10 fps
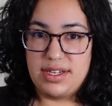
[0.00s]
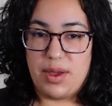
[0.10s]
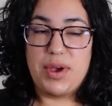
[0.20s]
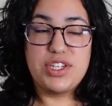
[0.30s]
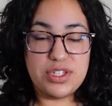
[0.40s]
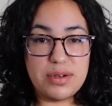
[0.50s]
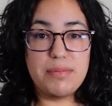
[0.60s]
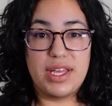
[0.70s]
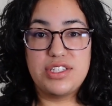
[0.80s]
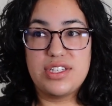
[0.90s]
Now, I should
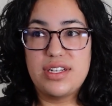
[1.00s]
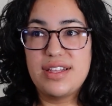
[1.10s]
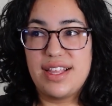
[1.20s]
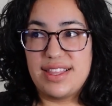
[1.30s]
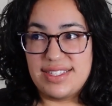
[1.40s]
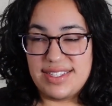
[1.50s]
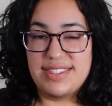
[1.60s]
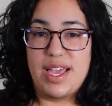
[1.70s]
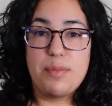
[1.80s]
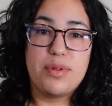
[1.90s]
mention that this
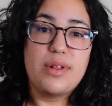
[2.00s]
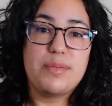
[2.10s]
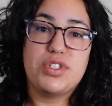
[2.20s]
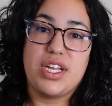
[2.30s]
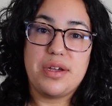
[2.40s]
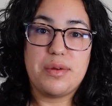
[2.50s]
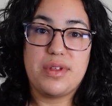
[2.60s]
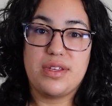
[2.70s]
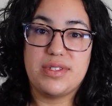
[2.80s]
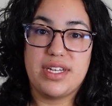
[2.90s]
example I'm sharing
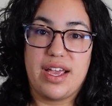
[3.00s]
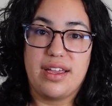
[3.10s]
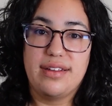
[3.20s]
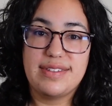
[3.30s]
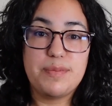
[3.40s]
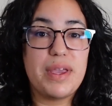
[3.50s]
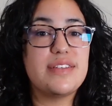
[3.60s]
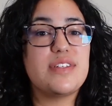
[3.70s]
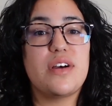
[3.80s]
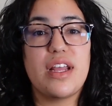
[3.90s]
with you today, it's
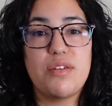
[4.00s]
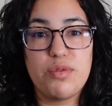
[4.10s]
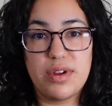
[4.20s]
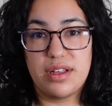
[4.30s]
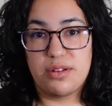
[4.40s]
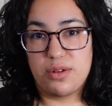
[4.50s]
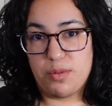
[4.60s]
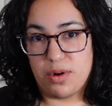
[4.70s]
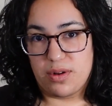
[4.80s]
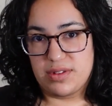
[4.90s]
based on a real
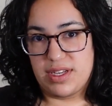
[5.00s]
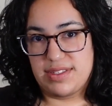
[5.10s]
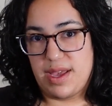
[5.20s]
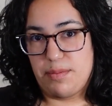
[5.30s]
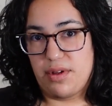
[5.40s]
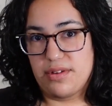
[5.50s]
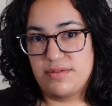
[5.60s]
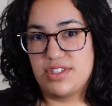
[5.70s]
world example,